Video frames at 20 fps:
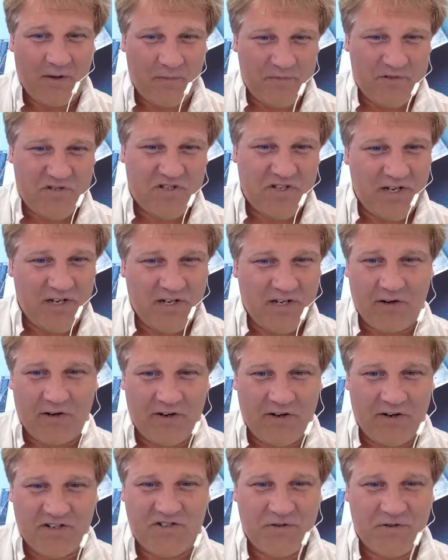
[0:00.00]
machine
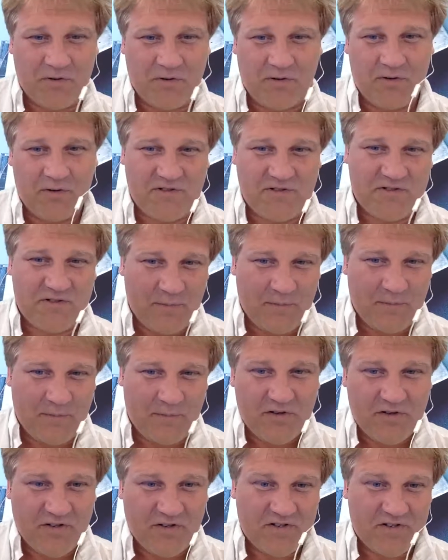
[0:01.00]
learning tools
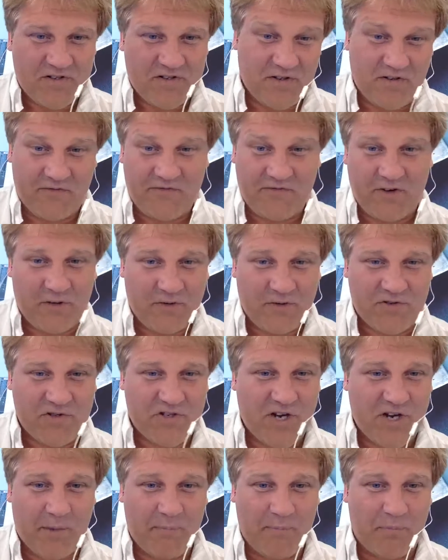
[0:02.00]
similar to the sort of
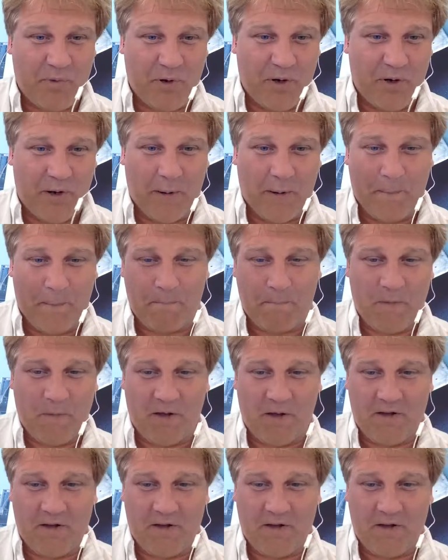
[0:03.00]
Photoshop